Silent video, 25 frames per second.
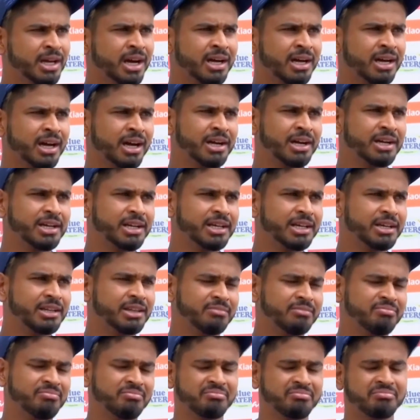yeah,
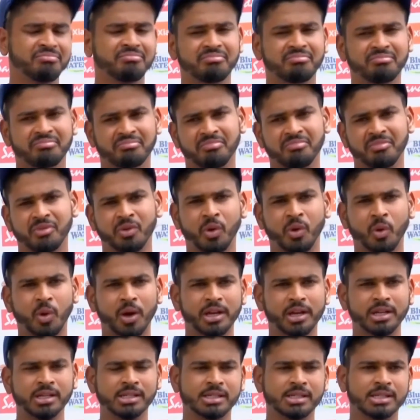currently no
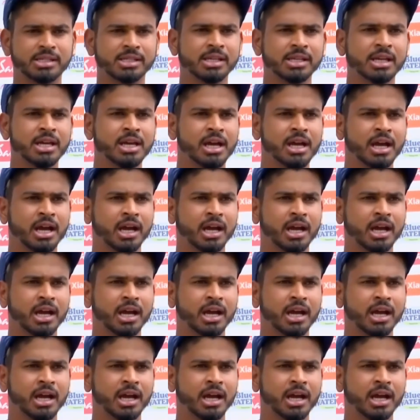one is